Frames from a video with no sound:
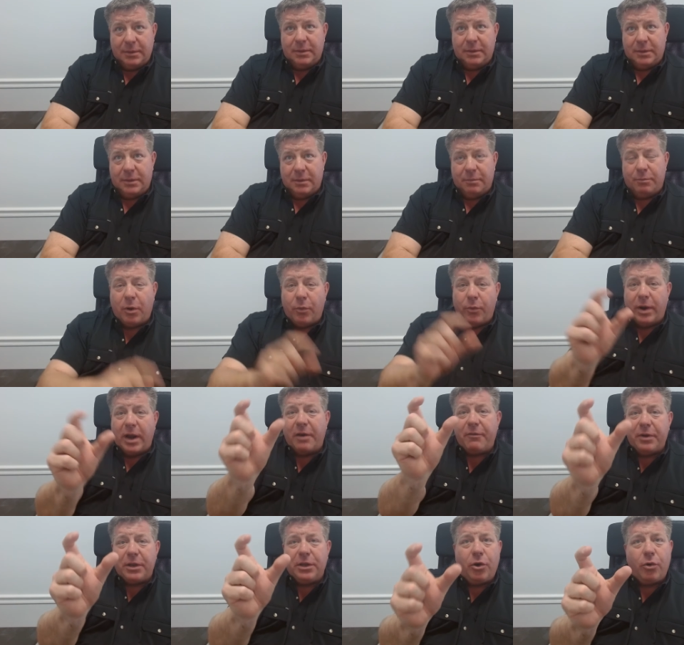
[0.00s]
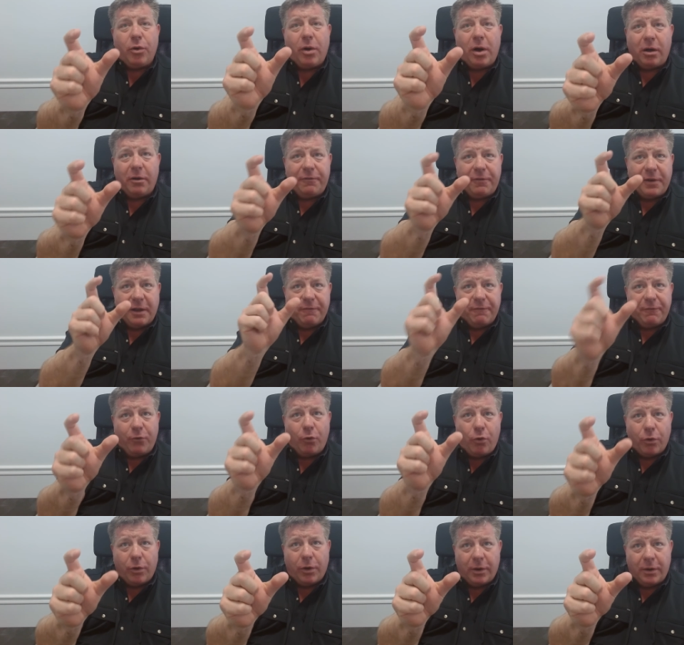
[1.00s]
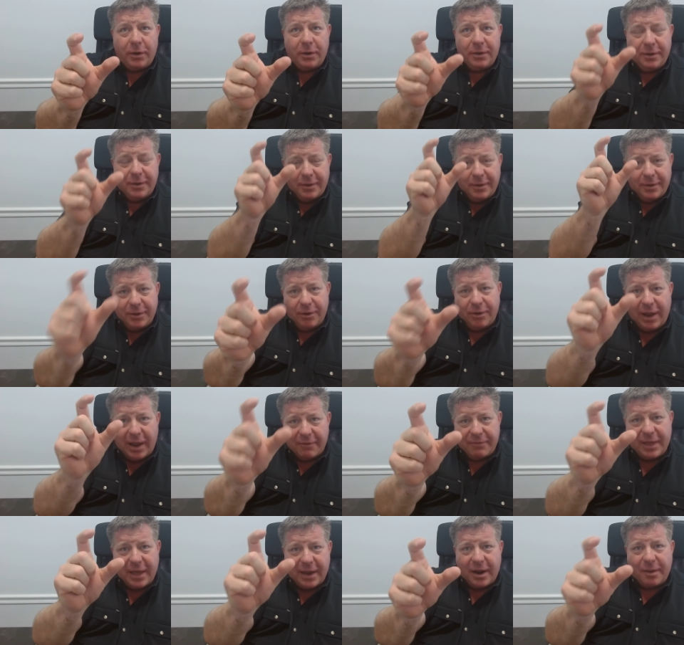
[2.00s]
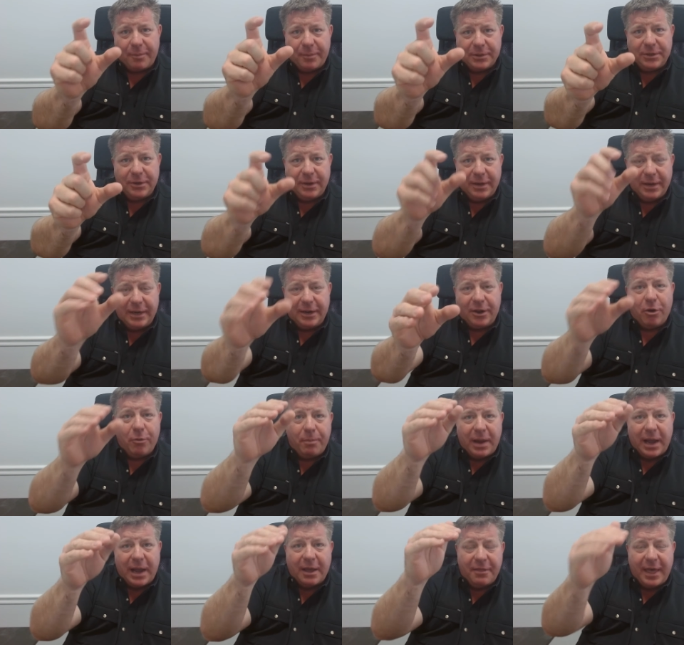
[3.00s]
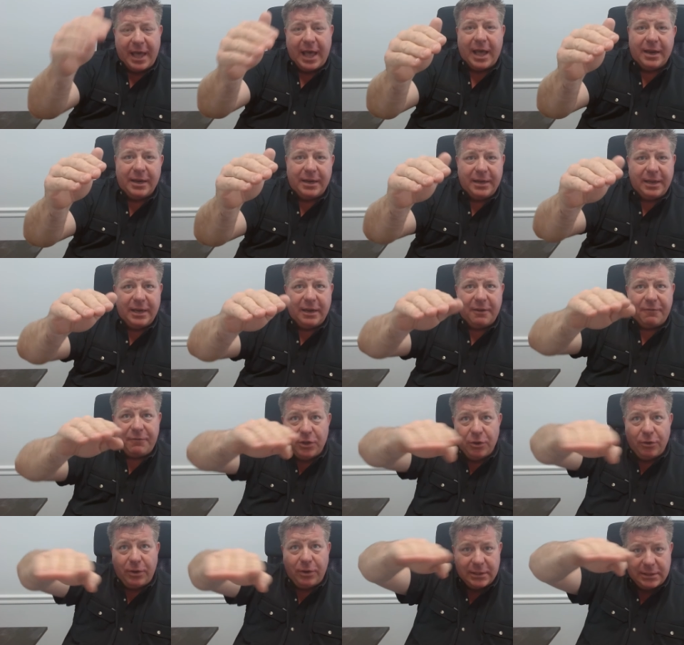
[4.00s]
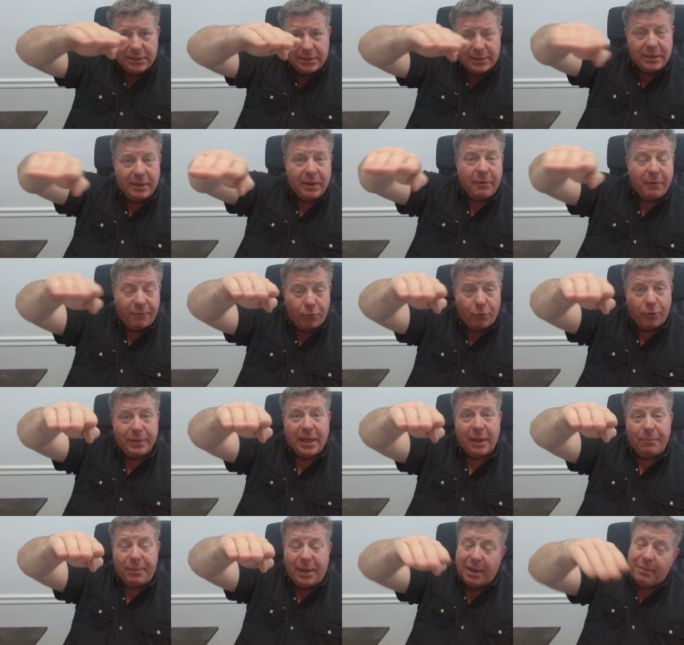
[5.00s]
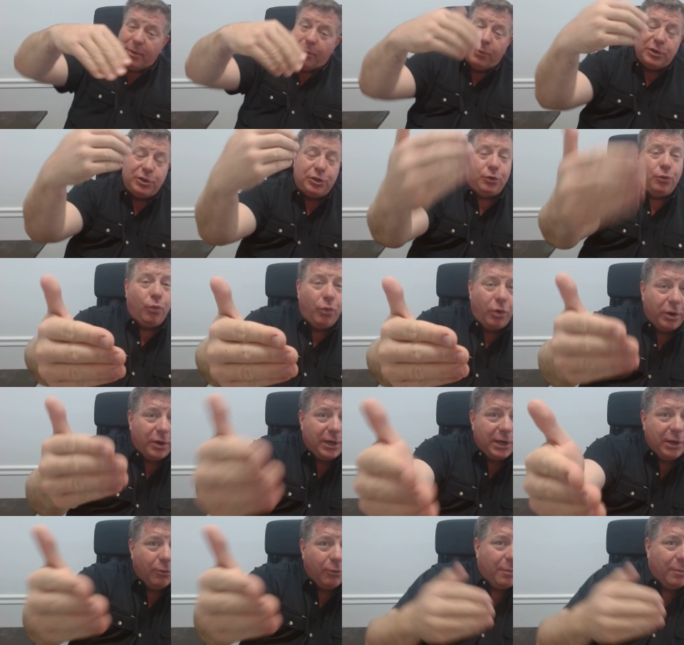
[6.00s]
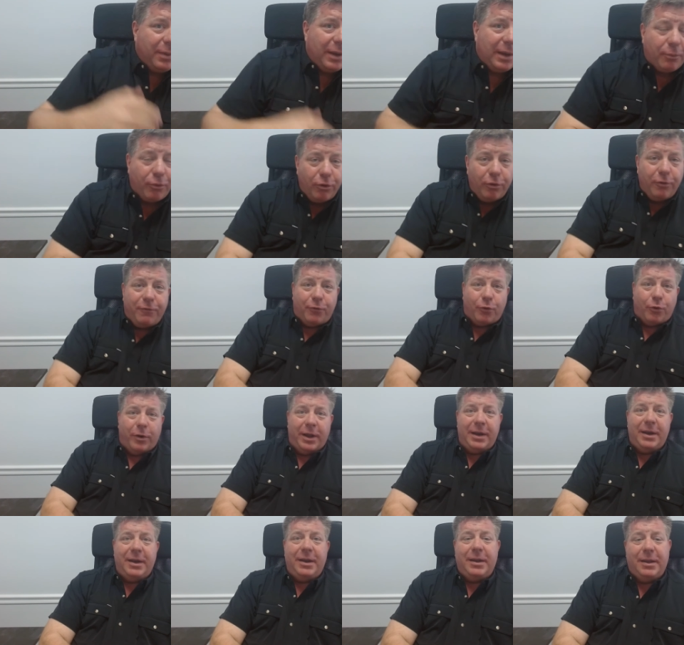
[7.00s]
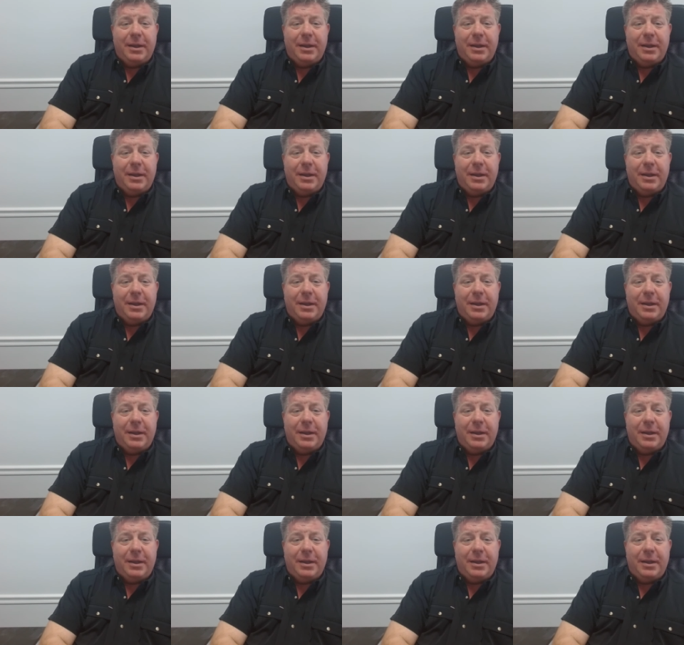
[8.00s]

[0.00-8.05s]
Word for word: But well, whatever you qualify for, you have that opportunity to go buy that. And if you can afford that payment, which you would, or you wouldn't be approved for it,